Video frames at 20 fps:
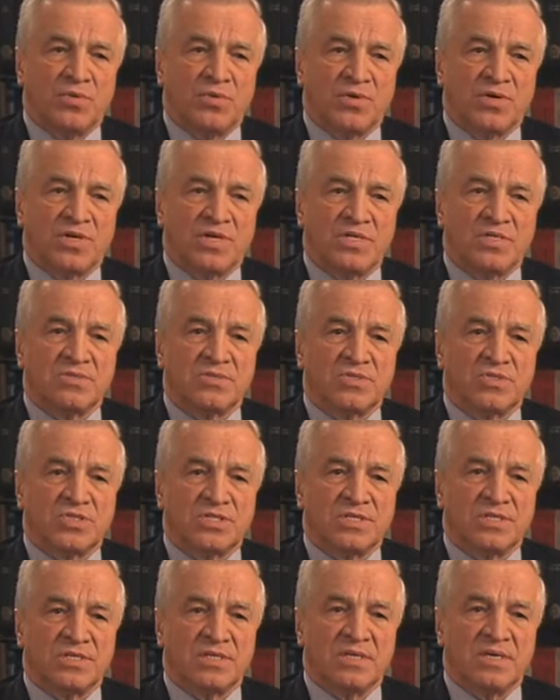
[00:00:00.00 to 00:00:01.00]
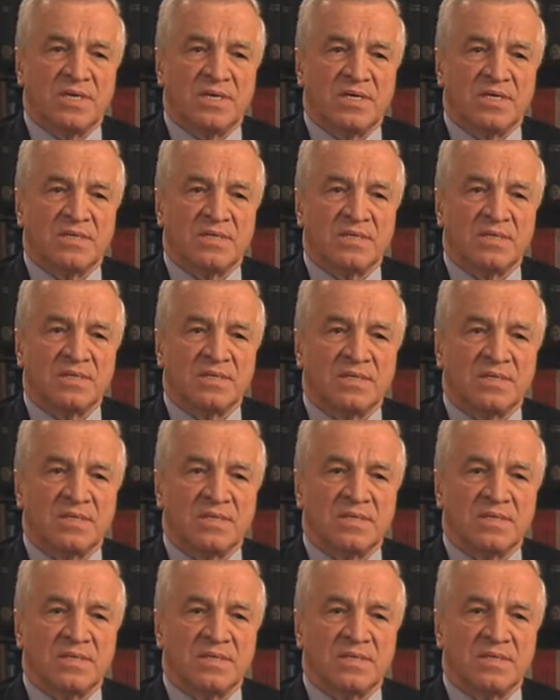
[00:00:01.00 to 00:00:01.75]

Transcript: were interested in